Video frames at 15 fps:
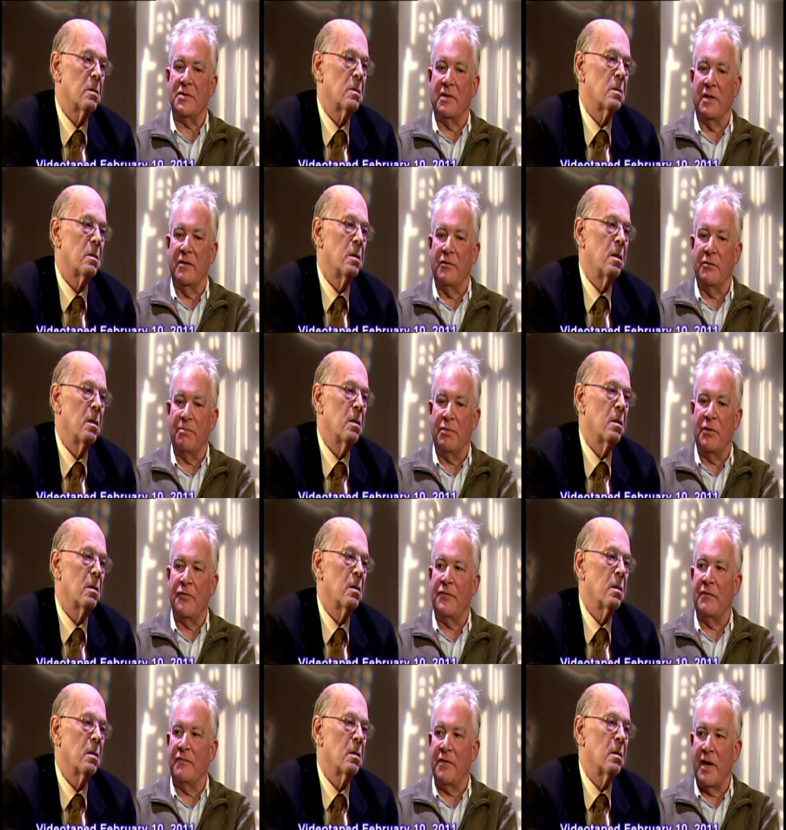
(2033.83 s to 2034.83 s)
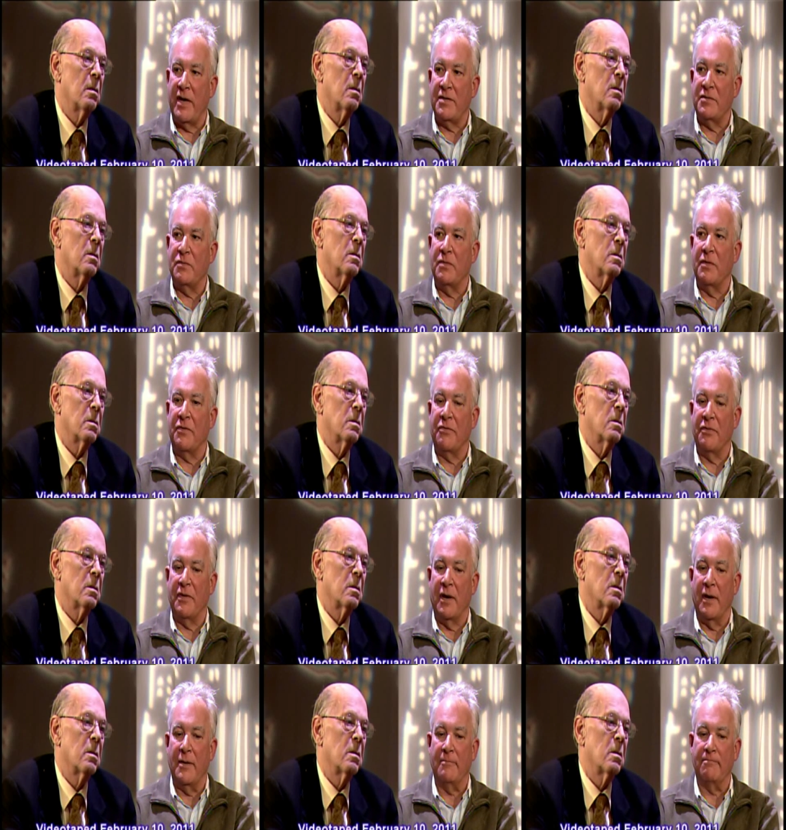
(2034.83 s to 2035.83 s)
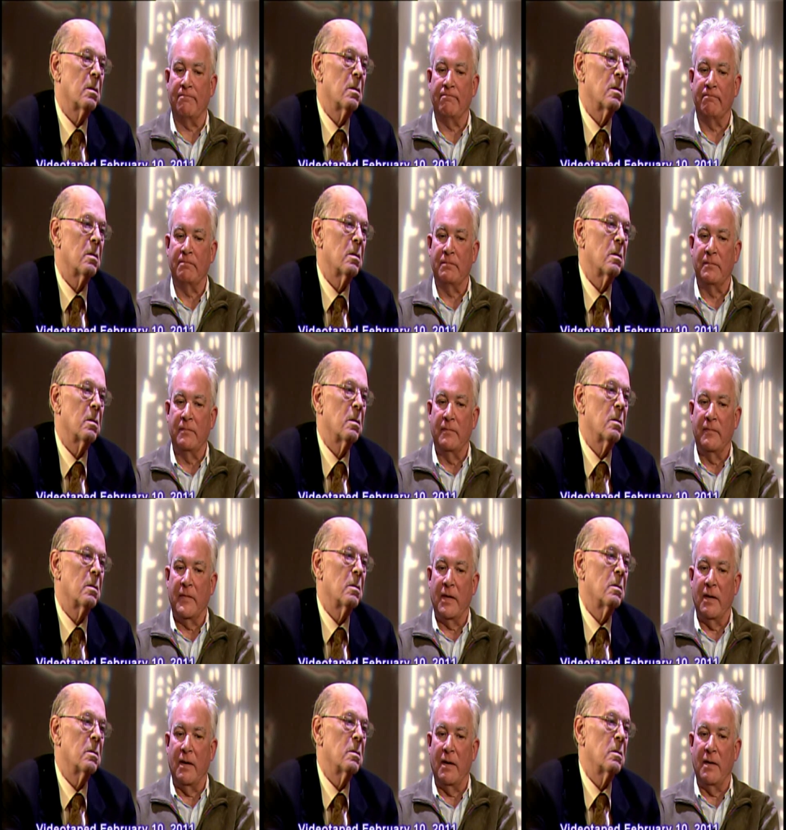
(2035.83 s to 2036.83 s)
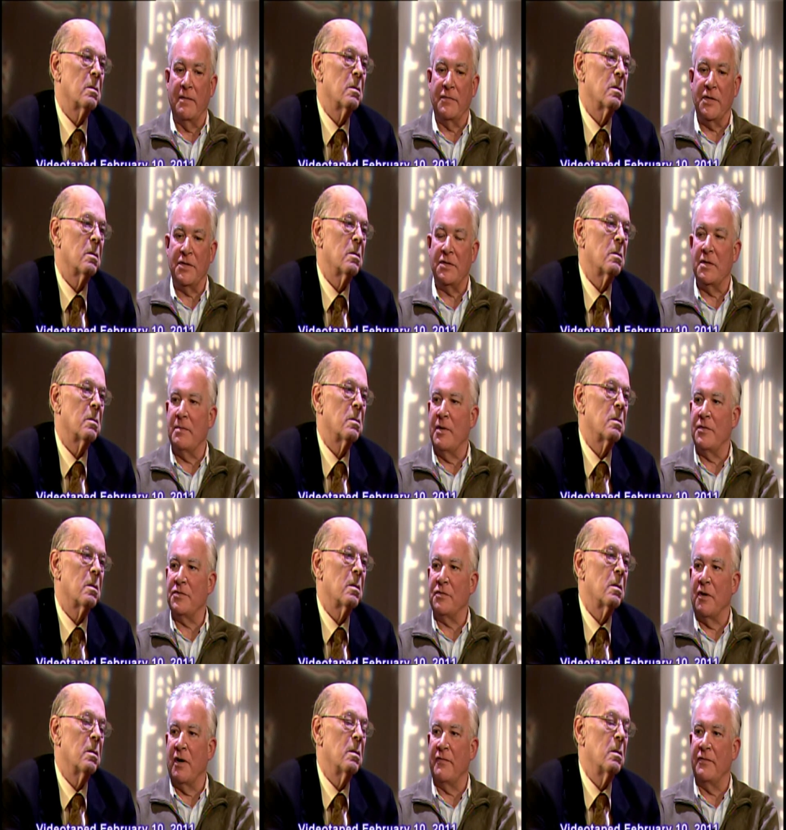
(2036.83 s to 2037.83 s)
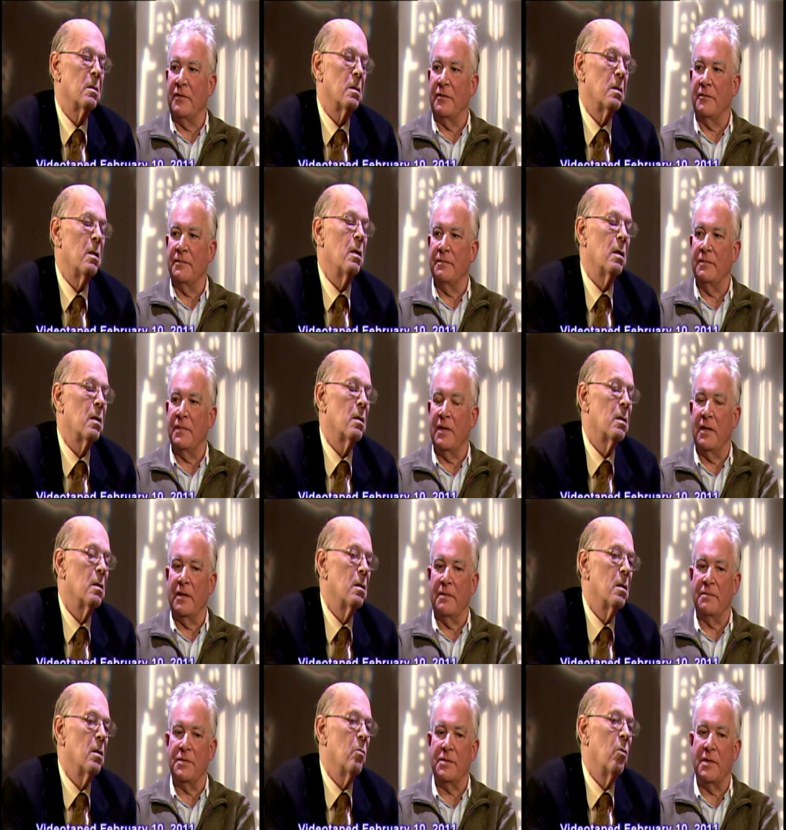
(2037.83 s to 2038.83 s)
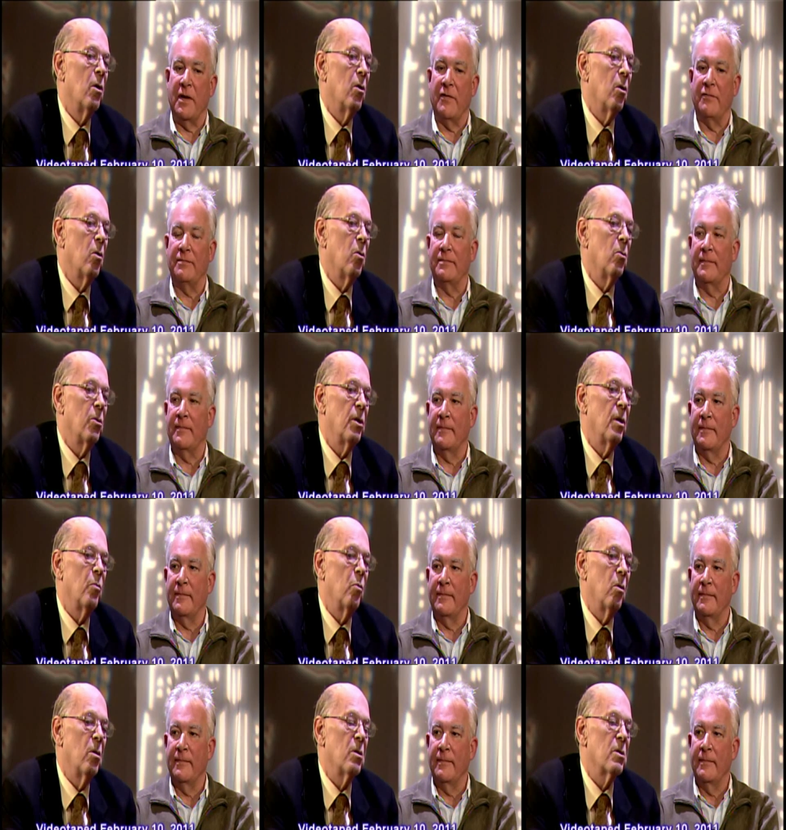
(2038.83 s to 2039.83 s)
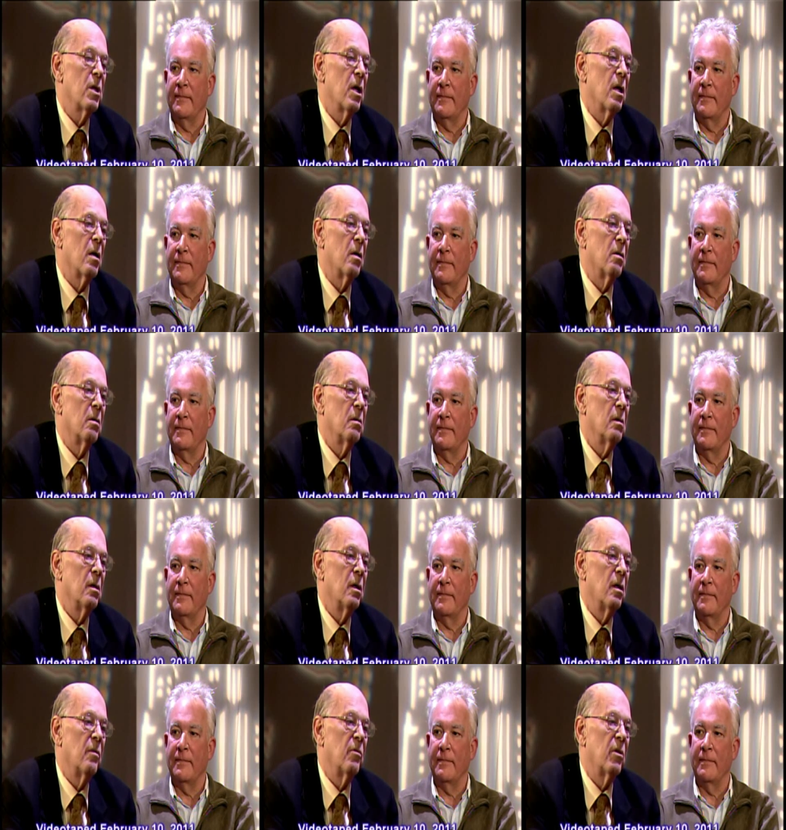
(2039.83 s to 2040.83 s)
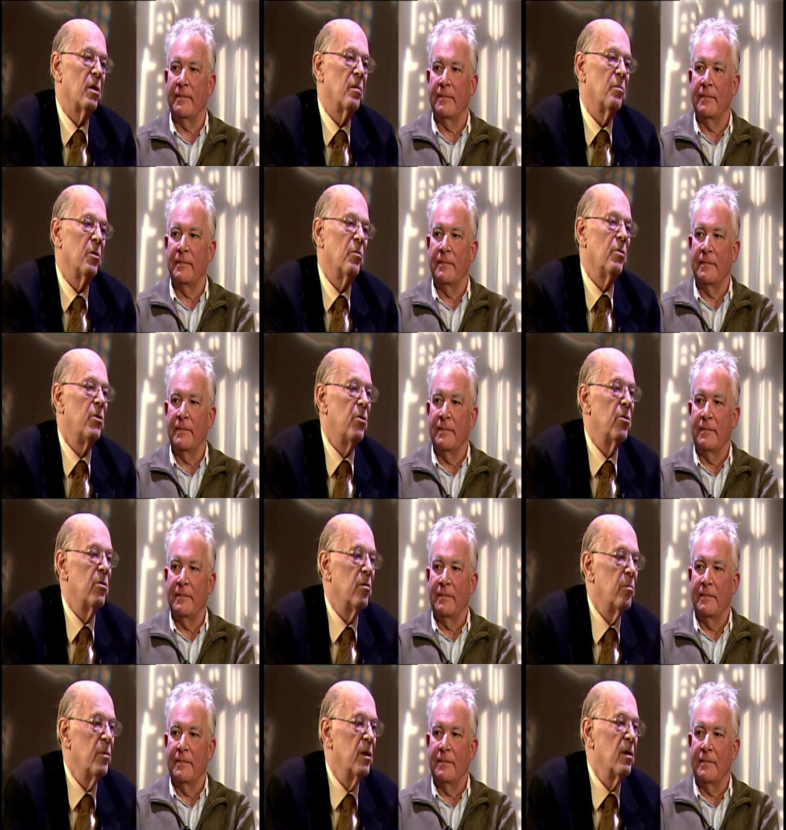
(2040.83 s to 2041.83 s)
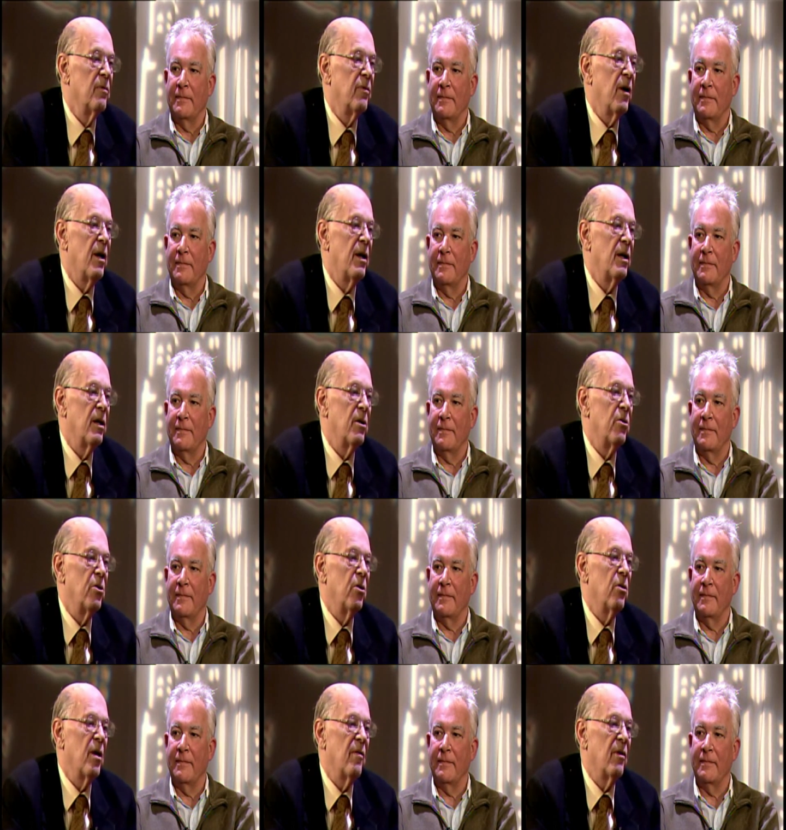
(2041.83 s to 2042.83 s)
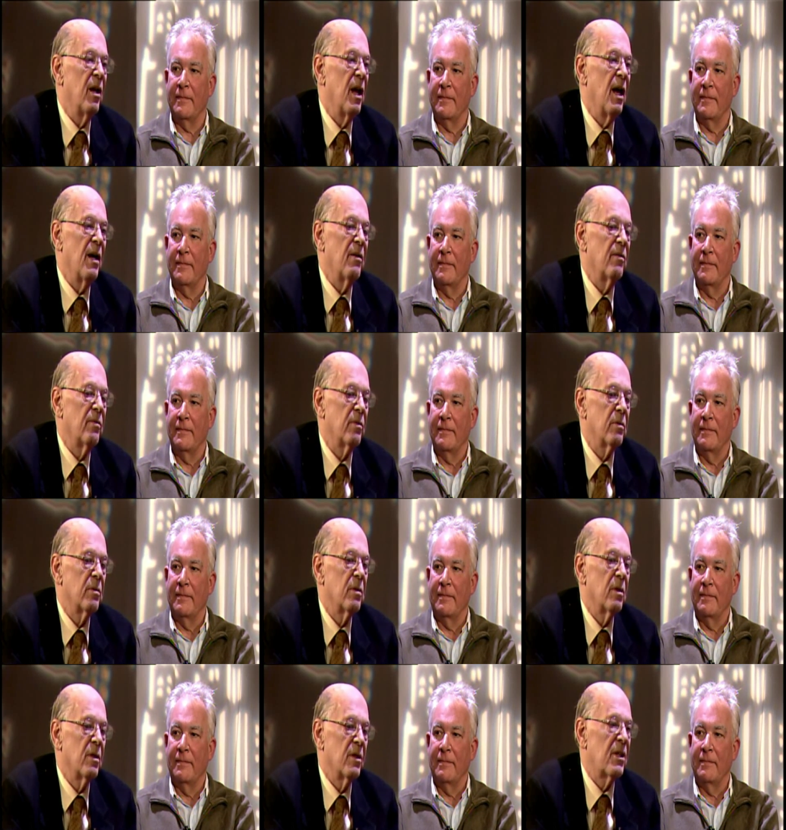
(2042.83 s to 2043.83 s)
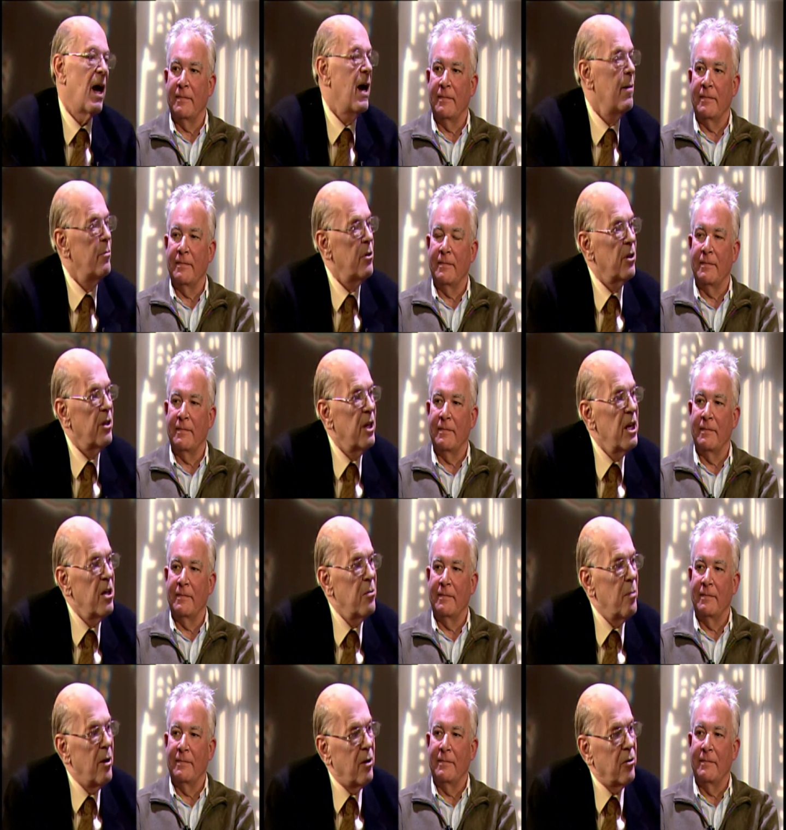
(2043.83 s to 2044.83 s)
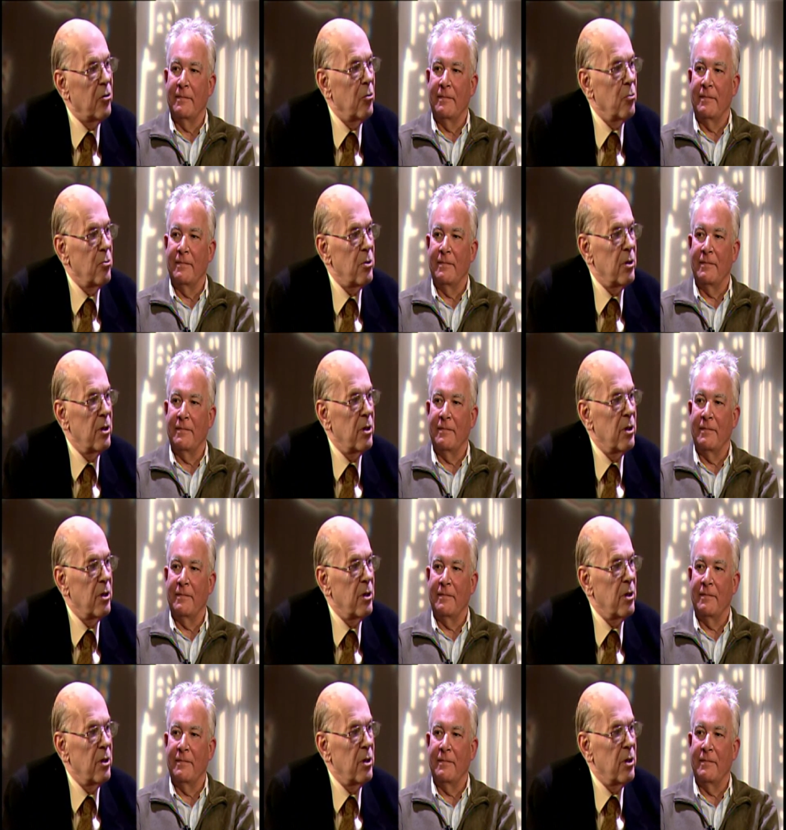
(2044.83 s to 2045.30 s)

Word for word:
Speaker 1: hideously with yeah. birth defects, with um, uh, just the most awful yeah. Um, well, the
Speaker 2: whole thing, war is hell and everything, but when you're in the middle of fighting it, you don't have a lot of time to think about